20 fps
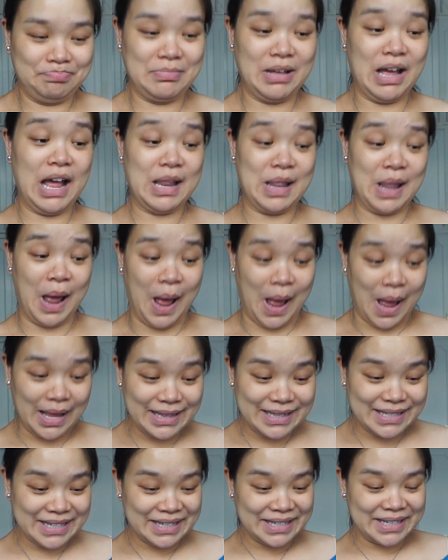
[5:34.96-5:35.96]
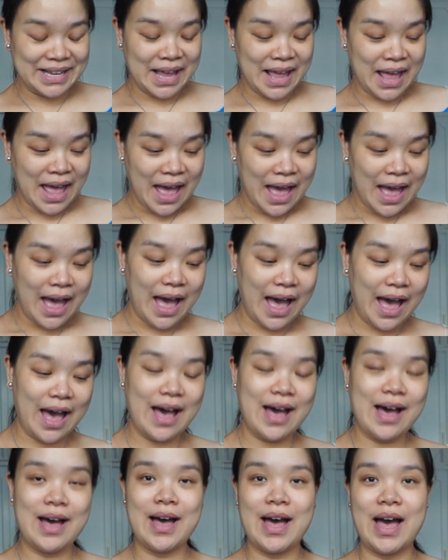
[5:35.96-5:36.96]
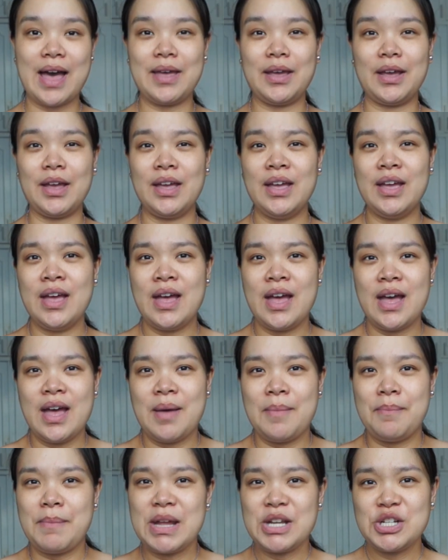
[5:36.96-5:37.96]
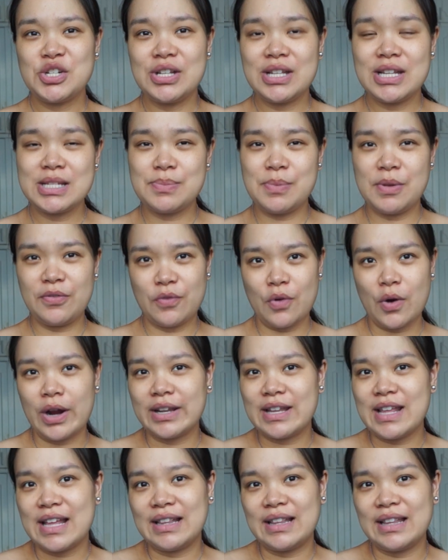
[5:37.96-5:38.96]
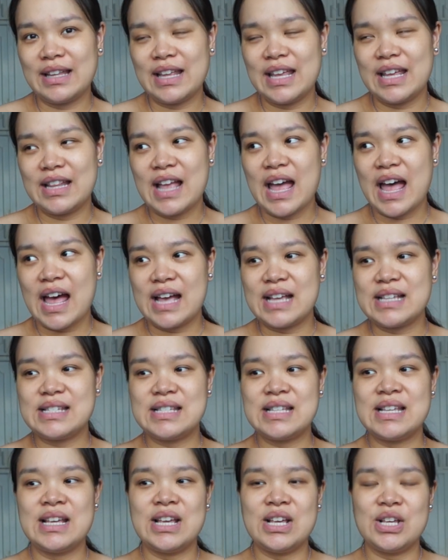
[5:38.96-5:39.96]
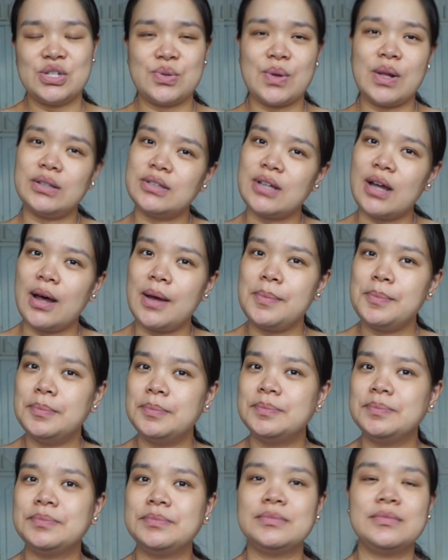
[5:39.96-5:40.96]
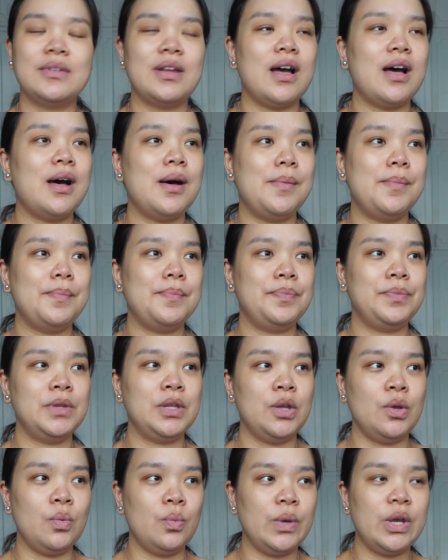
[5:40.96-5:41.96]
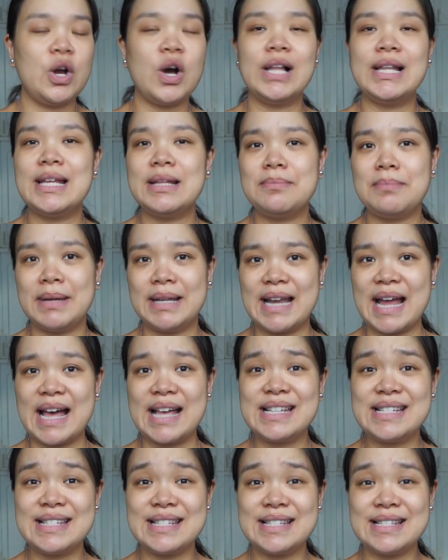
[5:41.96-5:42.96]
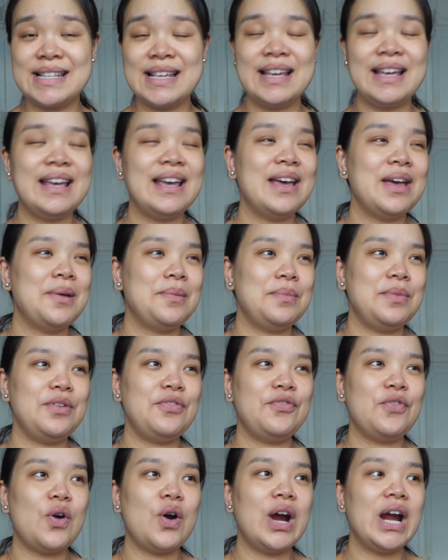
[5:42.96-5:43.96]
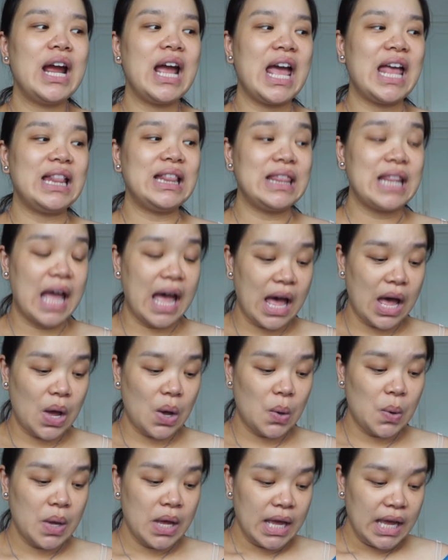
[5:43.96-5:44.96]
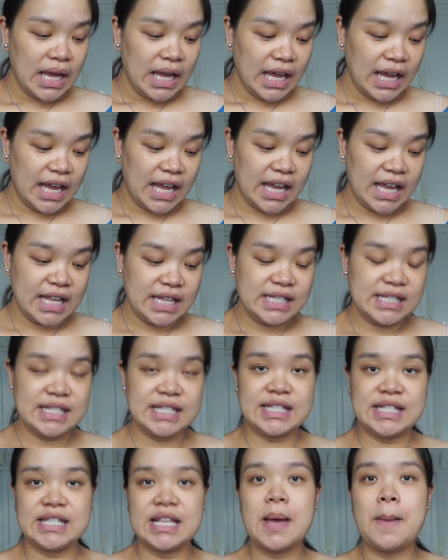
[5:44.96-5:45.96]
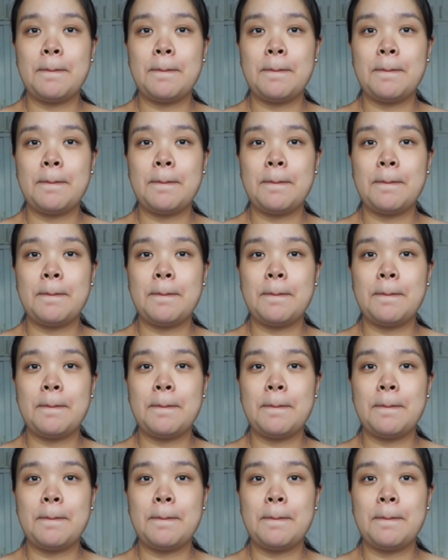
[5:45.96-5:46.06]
a lot. I mentioned this before that it has swelled up. We call it manas before, and now it's